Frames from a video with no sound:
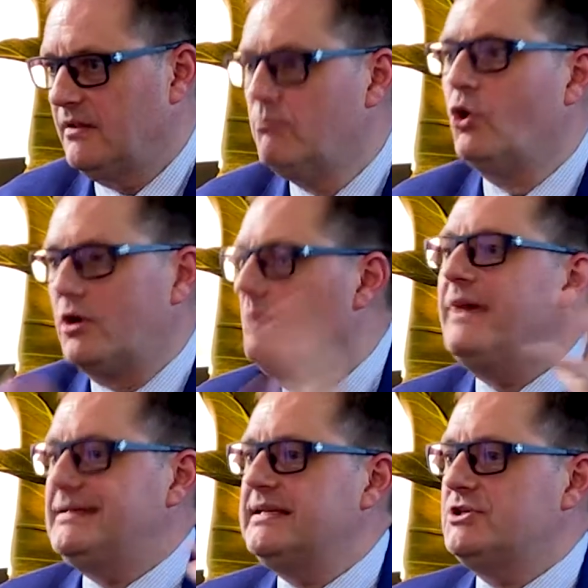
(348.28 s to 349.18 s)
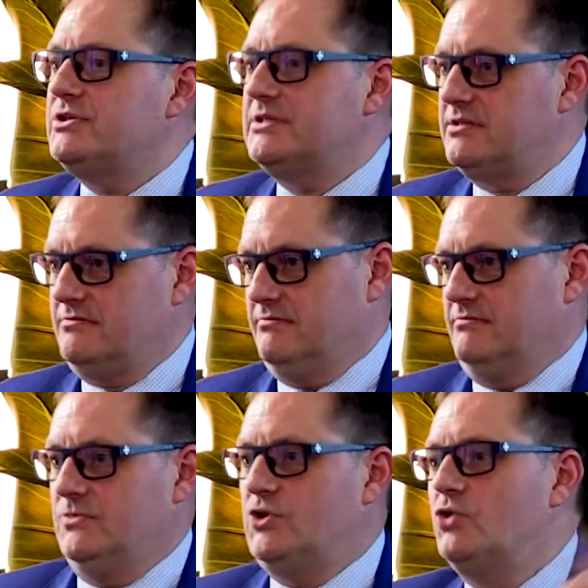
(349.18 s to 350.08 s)
Moral messages.
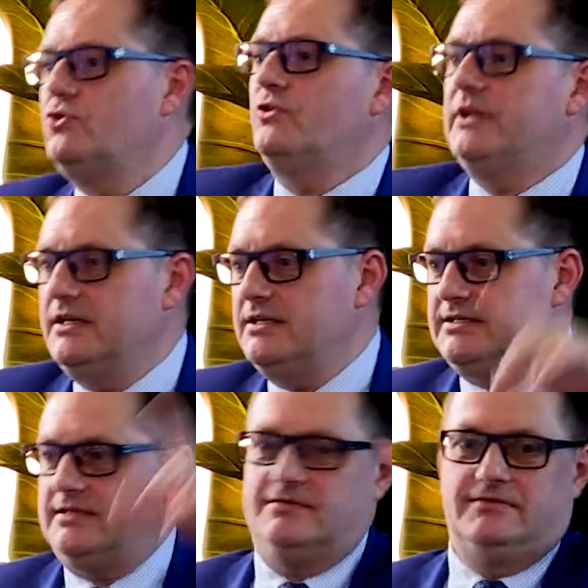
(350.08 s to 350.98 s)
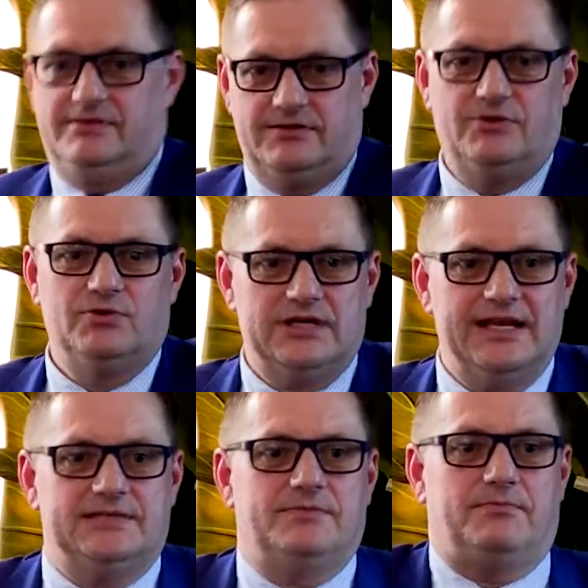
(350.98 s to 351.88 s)
Don't do this, use
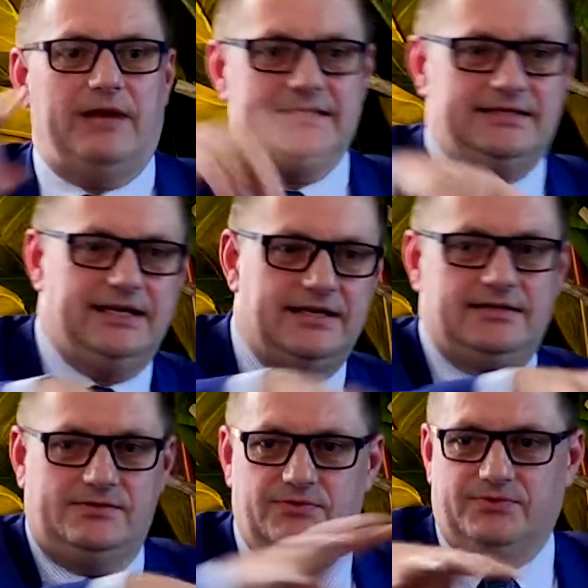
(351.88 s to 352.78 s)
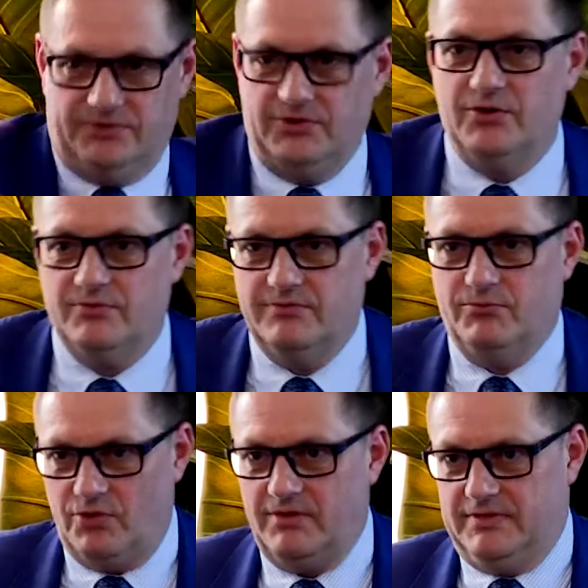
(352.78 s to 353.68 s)
less plastic,
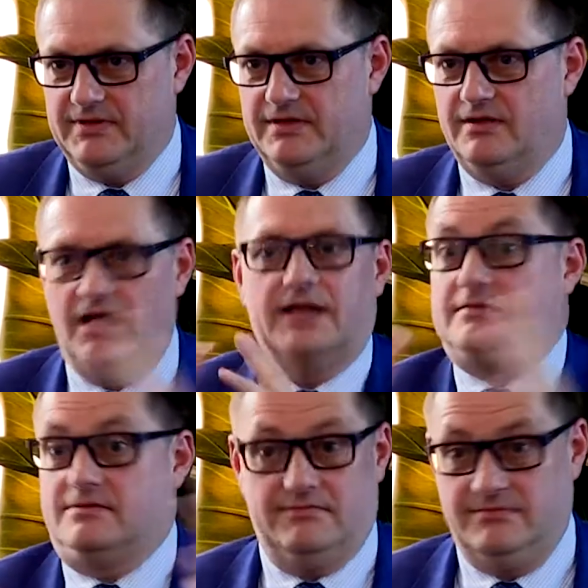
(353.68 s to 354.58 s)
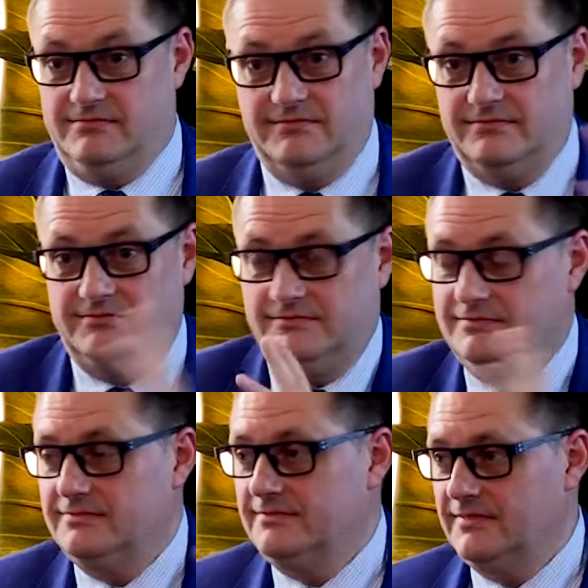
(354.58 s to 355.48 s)
moral. A lot.
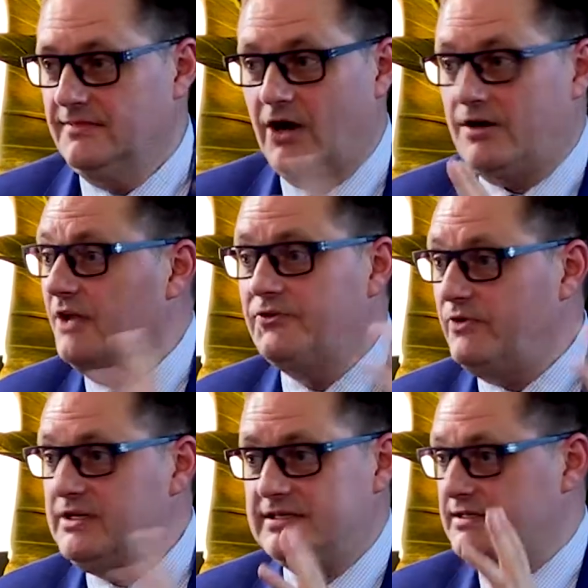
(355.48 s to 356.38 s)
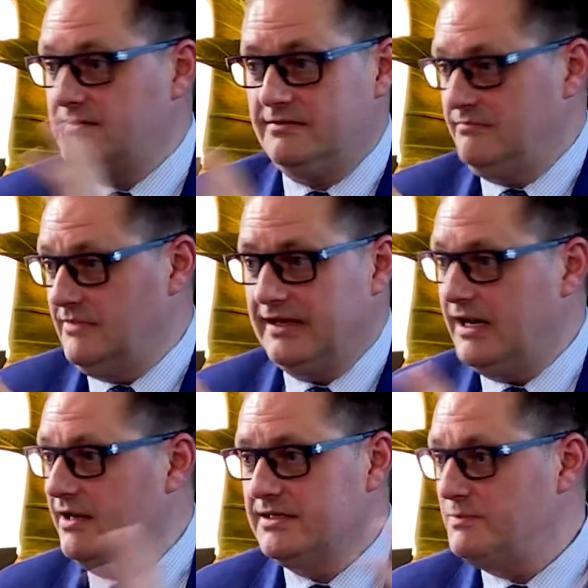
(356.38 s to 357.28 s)
Our countries, the
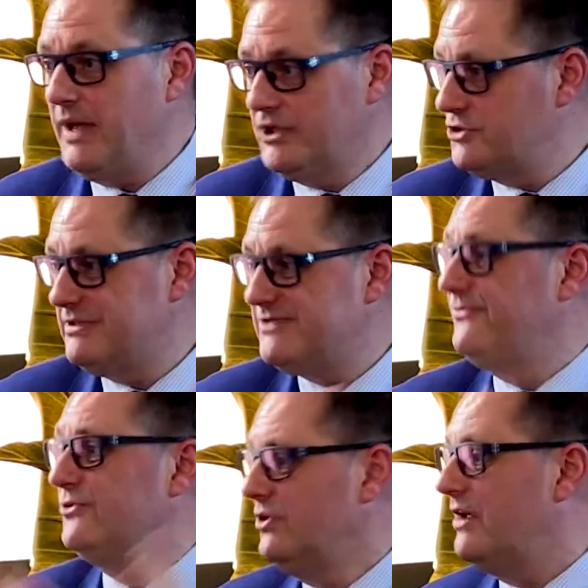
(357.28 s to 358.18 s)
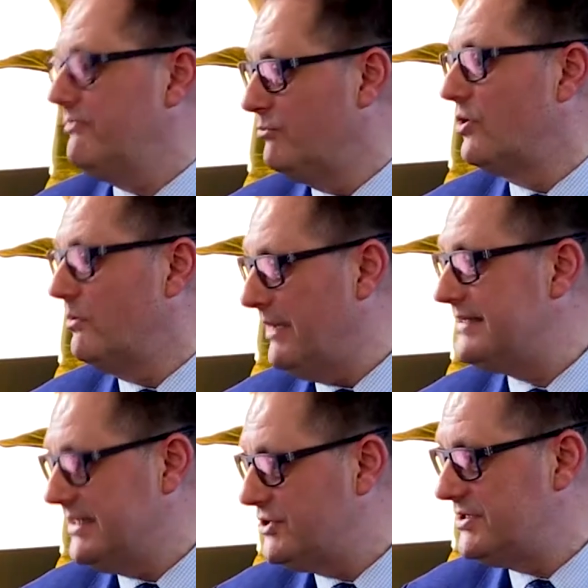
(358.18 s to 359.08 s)
Netherlands, Belgium, is full of moral
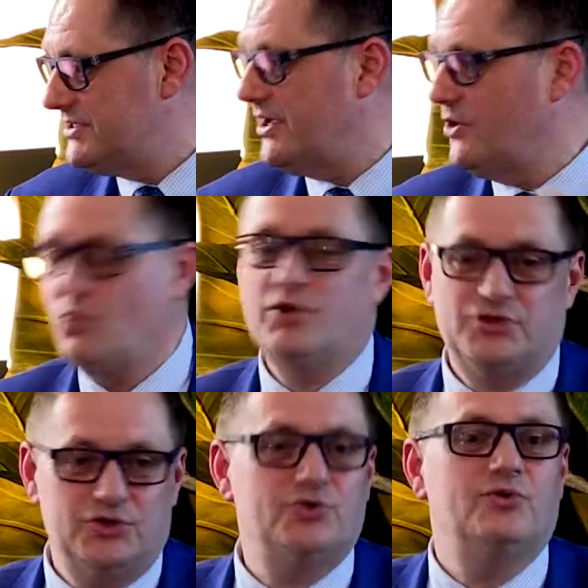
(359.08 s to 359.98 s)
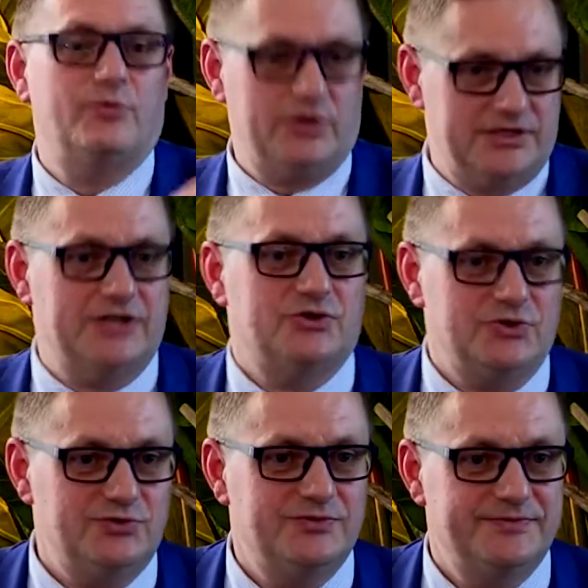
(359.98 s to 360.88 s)
messages on what to do and what not to do.